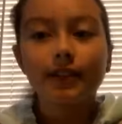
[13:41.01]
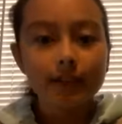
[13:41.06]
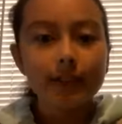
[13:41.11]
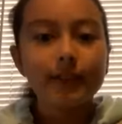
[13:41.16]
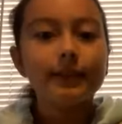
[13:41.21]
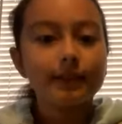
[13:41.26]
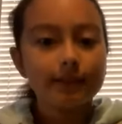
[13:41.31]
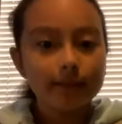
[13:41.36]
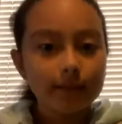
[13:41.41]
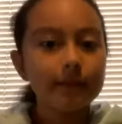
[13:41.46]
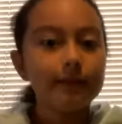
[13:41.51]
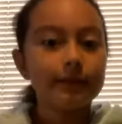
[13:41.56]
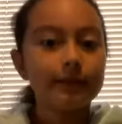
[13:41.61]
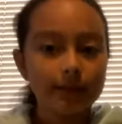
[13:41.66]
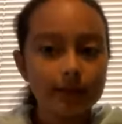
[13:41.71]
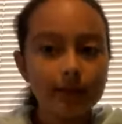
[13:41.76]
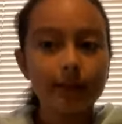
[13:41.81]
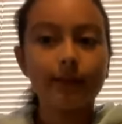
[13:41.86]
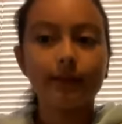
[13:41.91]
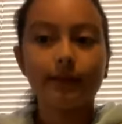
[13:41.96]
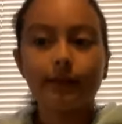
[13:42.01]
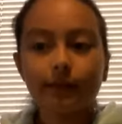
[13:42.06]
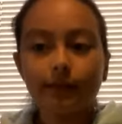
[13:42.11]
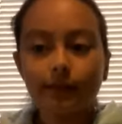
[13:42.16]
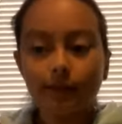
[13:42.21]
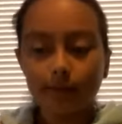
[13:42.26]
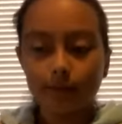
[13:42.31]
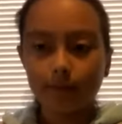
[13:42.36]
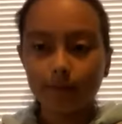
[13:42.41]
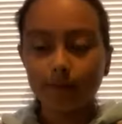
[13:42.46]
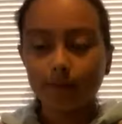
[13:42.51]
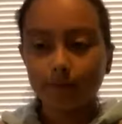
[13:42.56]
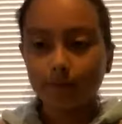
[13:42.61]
Yes, cherry blossoms and